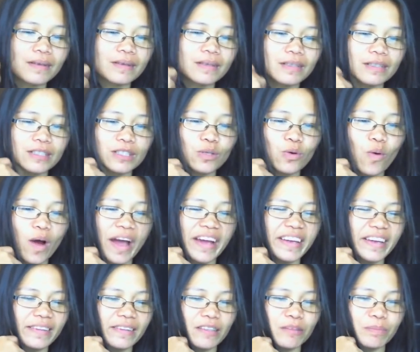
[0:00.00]
It's
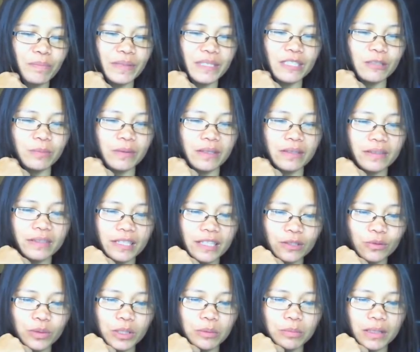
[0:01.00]
quiet and peaceful.
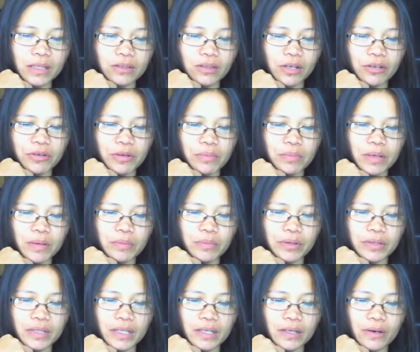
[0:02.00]
Edwin Macdo,
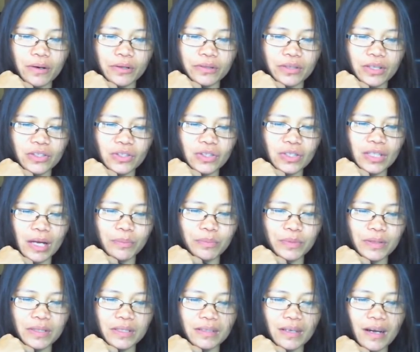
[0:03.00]
remember Yakult, the
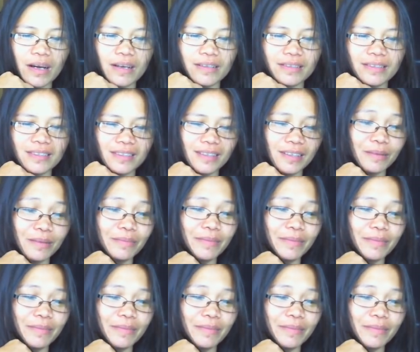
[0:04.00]
stuff is awesome.